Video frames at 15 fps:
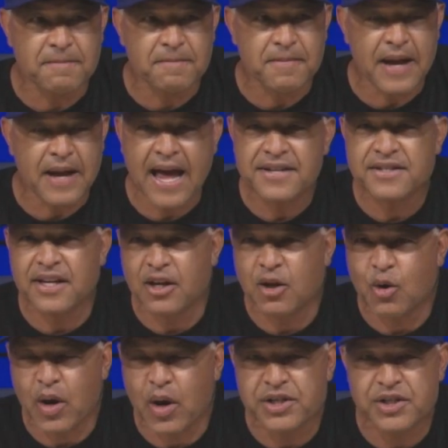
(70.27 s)
asking
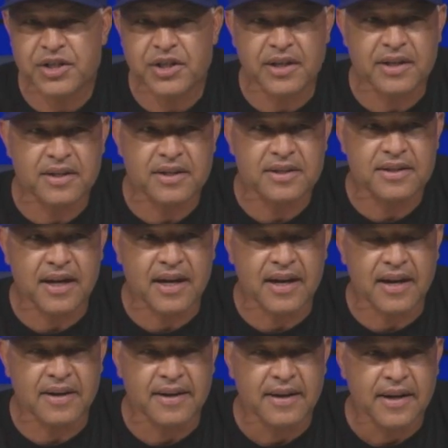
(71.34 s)
questions,
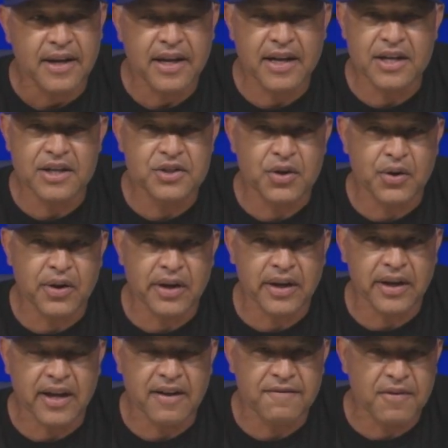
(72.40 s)

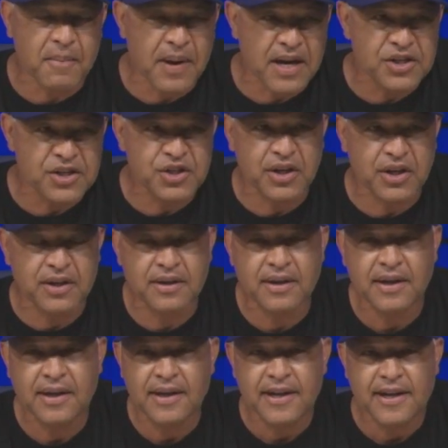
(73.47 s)
inserting information,
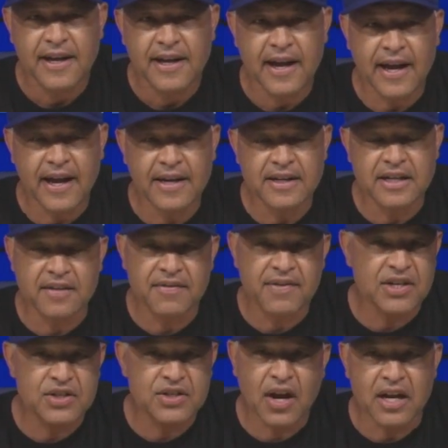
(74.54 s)
and giving
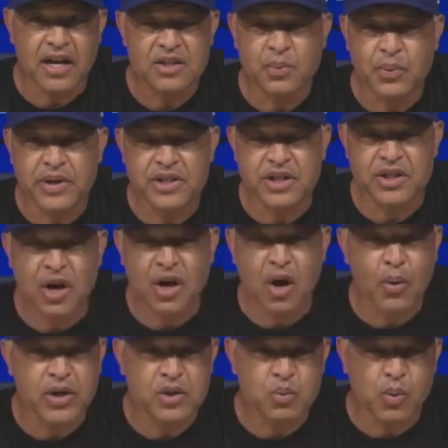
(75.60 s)
his thoughts, which is
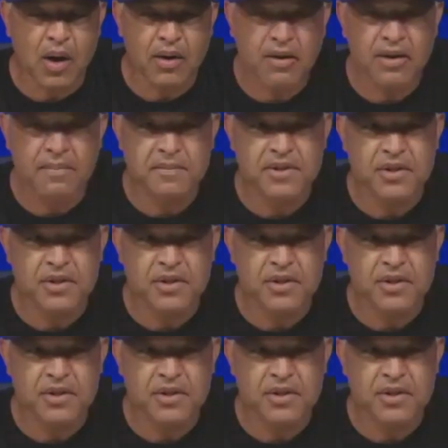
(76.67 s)
always welcome.